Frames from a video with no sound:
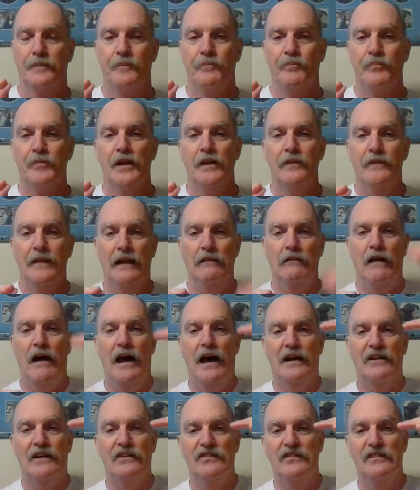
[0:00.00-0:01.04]
that
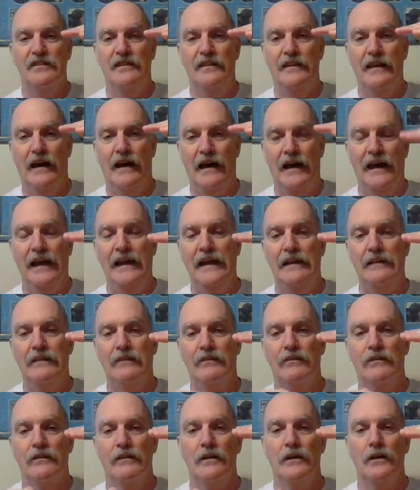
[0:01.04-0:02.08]
locks the
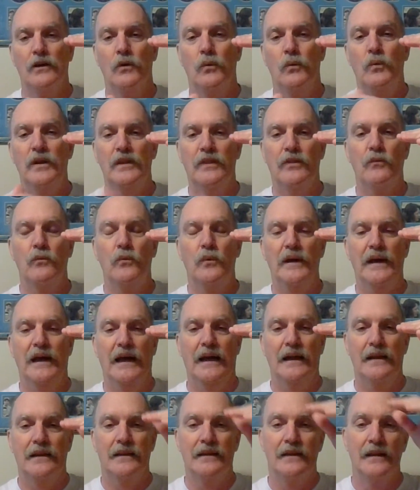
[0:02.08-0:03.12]
height with the
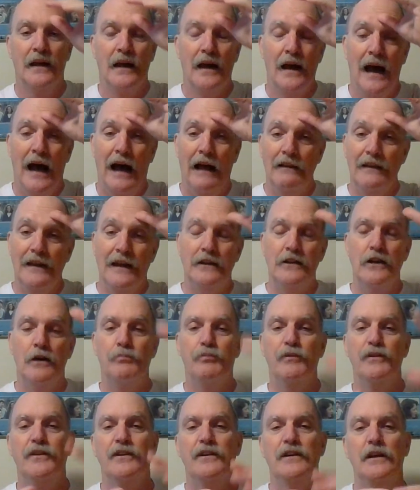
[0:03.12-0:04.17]
width, I'll end up
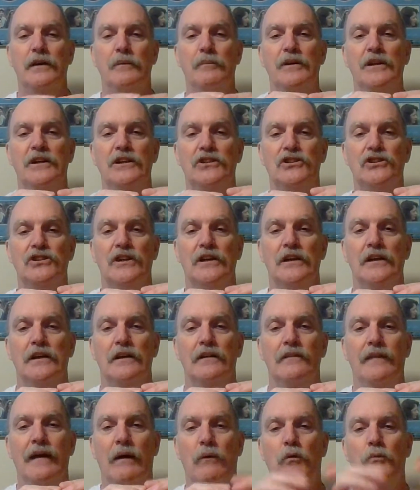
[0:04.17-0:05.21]
with an image
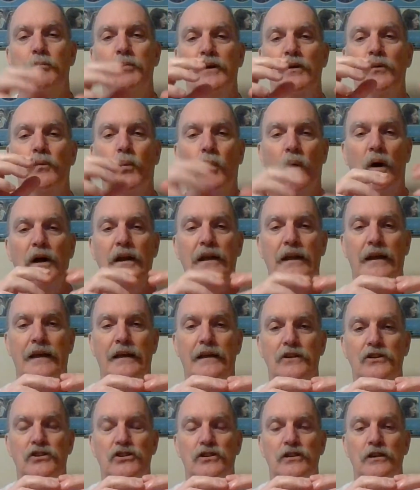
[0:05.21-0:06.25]
that will be 1
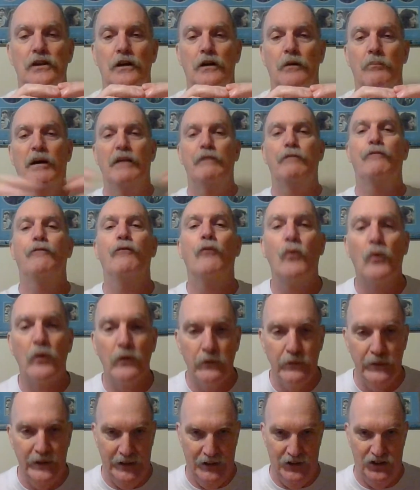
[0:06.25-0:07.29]
inch by
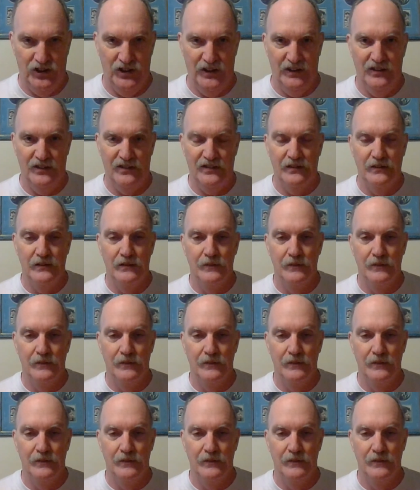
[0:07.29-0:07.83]
4 inches.